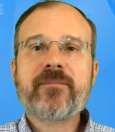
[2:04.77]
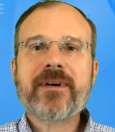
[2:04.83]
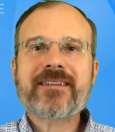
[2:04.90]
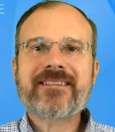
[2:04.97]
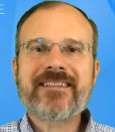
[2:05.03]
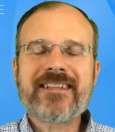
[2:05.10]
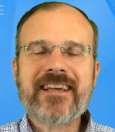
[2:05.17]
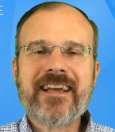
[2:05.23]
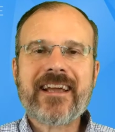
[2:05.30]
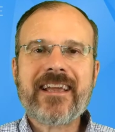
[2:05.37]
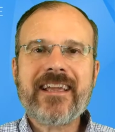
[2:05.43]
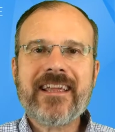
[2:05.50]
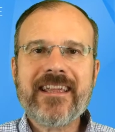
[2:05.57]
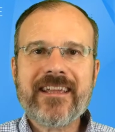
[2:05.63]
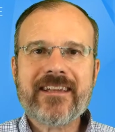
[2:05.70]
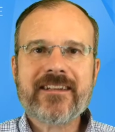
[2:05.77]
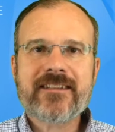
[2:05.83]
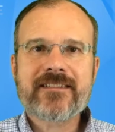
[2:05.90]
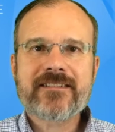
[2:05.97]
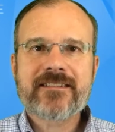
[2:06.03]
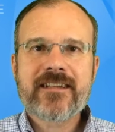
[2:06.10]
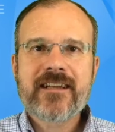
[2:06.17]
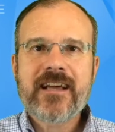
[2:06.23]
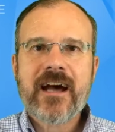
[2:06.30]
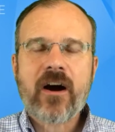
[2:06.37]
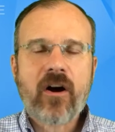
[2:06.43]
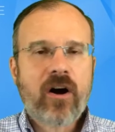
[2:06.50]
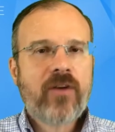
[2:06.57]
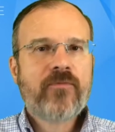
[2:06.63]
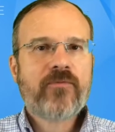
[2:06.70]
about today is
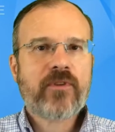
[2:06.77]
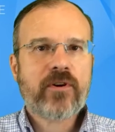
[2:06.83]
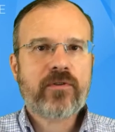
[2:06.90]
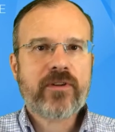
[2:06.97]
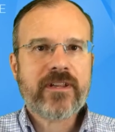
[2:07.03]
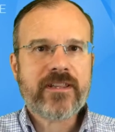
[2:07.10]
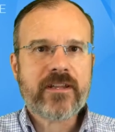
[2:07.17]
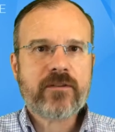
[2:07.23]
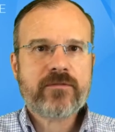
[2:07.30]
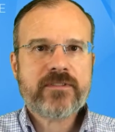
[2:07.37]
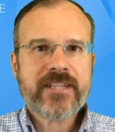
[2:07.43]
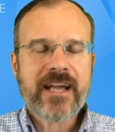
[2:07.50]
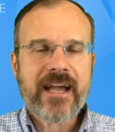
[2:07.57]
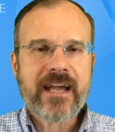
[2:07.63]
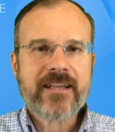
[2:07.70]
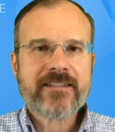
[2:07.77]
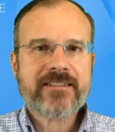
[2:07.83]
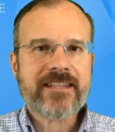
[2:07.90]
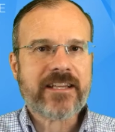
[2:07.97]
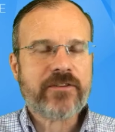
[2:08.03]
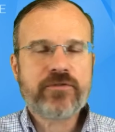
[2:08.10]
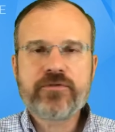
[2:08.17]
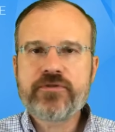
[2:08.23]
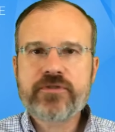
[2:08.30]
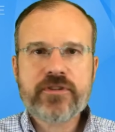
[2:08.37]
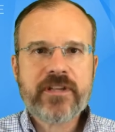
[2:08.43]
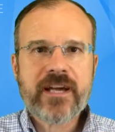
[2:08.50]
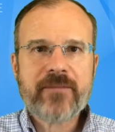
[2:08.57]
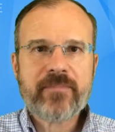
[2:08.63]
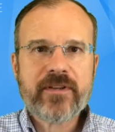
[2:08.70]
offloading those tasks that you
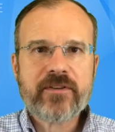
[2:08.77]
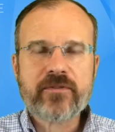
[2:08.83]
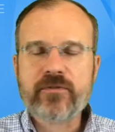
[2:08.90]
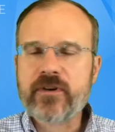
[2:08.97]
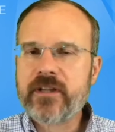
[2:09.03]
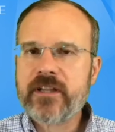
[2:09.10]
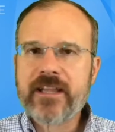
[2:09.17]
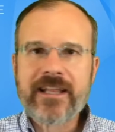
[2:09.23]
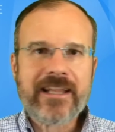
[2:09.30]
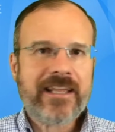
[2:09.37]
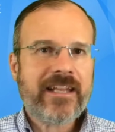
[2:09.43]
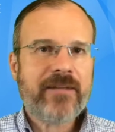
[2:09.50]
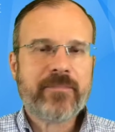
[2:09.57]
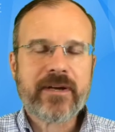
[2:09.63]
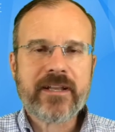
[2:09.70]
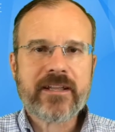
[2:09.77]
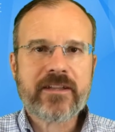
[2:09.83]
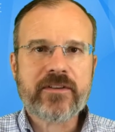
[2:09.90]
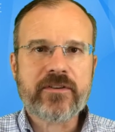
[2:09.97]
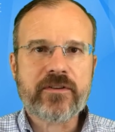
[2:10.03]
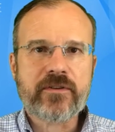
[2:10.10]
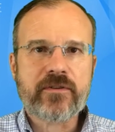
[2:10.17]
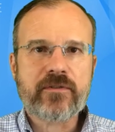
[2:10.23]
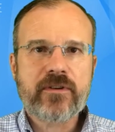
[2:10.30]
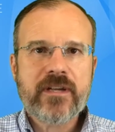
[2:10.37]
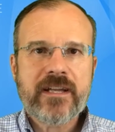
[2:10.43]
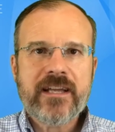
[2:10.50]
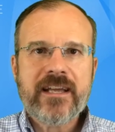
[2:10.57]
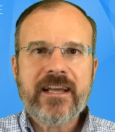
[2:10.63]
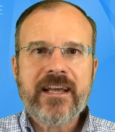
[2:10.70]
should not be doing, that anybody can do,
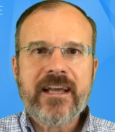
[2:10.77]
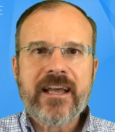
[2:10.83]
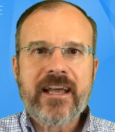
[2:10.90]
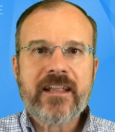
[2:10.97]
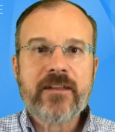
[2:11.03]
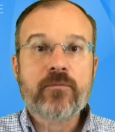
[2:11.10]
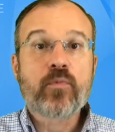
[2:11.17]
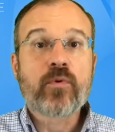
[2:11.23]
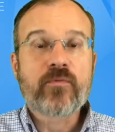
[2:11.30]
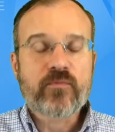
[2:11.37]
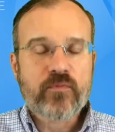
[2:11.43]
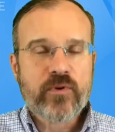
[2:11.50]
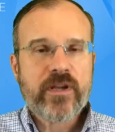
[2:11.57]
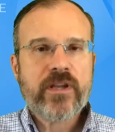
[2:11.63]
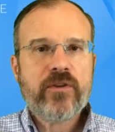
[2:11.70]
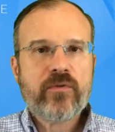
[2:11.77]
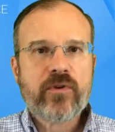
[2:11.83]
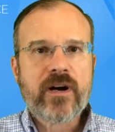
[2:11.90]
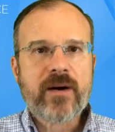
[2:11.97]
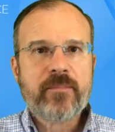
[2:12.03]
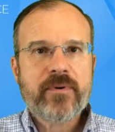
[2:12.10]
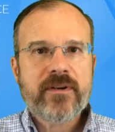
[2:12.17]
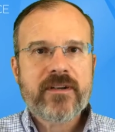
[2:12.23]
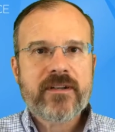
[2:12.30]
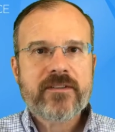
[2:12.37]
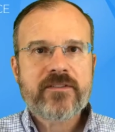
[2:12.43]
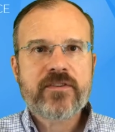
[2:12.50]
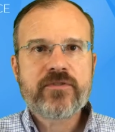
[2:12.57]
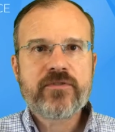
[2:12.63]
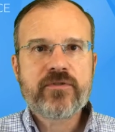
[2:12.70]
and it will free you up
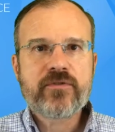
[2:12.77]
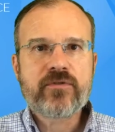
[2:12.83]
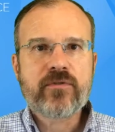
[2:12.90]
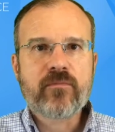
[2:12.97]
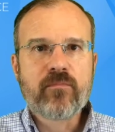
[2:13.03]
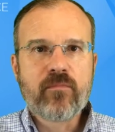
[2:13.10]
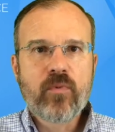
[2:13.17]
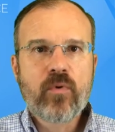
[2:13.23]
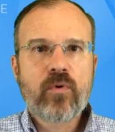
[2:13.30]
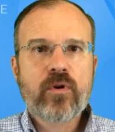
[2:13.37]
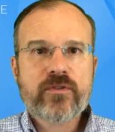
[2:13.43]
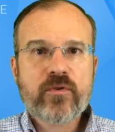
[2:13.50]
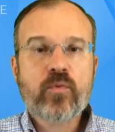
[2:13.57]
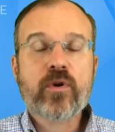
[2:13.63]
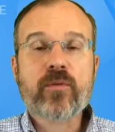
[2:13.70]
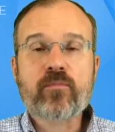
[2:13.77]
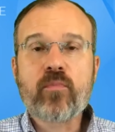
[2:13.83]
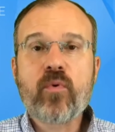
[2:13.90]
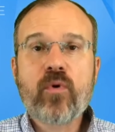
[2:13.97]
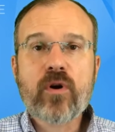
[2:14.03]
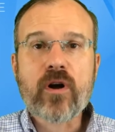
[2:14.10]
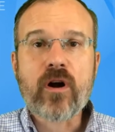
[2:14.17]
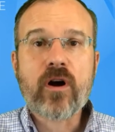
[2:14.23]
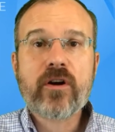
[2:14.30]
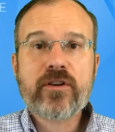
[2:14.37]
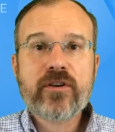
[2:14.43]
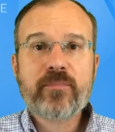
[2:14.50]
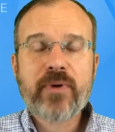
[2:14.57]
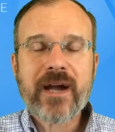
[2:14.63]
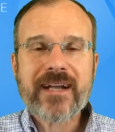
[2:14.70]
to do more, to work more on
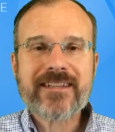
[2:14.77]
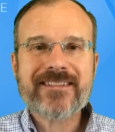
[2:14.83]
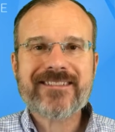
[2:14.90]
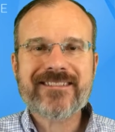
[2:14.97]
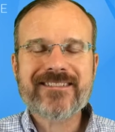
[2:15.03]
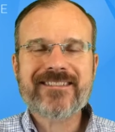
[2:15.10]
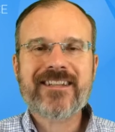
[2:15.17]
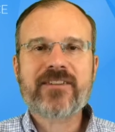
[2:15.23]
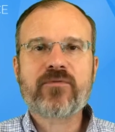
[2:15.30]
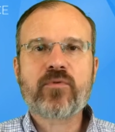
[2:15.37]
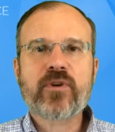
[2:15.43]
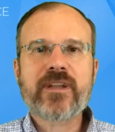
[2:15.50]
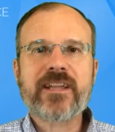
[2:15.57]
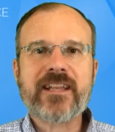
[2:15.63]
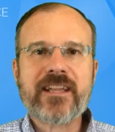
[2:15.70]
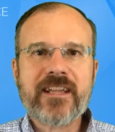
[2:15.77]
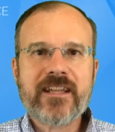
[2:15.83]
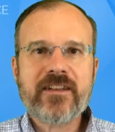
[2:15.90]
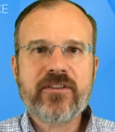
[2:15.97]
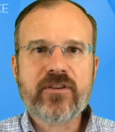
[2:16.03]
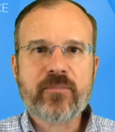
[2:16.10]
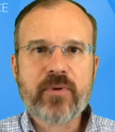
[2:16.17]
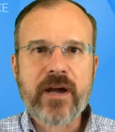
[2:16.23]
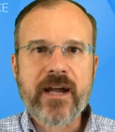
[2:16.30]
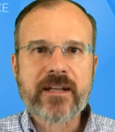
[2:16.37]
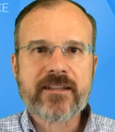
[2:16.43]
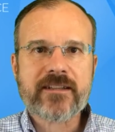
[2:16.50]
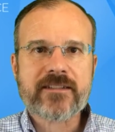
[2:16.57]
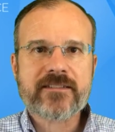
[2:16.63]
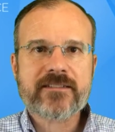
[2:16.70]
your practice instead of working in your
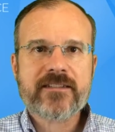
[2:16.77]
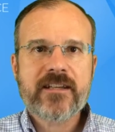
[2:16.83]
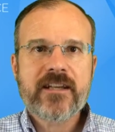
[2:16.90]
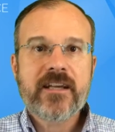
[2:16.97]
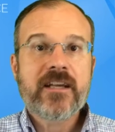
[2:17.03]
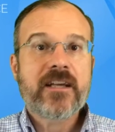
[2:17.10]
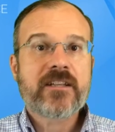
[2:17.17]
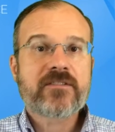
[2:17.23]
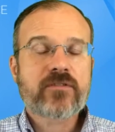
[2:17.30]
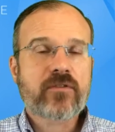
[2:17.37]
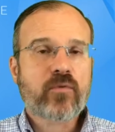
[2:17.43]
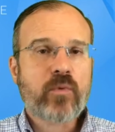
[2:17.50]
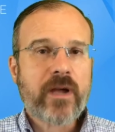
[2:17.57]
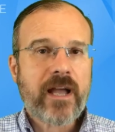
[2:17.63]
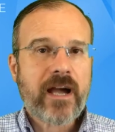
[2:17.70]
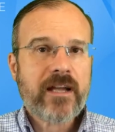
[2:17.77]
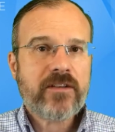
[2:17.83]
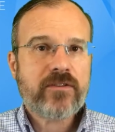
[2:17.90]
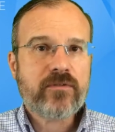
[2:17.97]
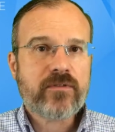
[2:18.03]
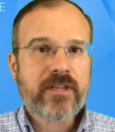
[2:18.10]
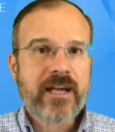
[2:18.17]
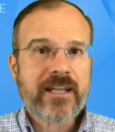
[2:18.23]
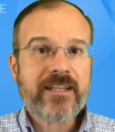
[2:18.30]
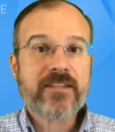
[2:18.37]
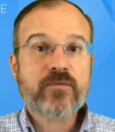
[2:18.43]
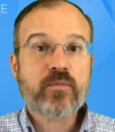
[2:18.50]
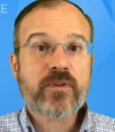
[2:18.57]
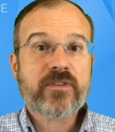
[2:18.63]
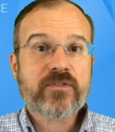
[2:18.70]
practice. And so the way I do that
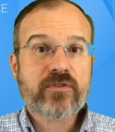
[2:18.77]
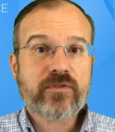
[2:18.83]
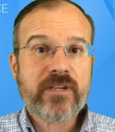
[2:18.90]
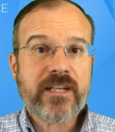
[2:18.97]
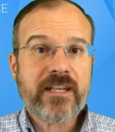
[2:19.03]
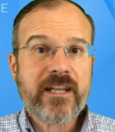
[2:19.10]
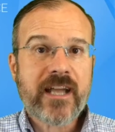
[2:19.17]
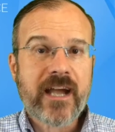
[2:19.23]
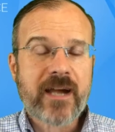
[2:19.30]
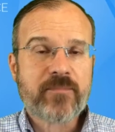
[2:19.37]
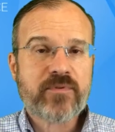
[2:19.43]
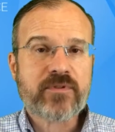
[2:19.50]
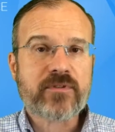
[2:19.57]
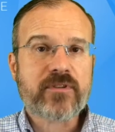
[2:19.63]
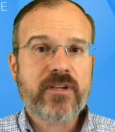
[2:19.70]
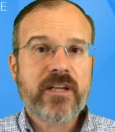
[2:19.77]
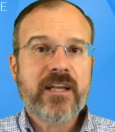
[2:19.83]
is with screen capture.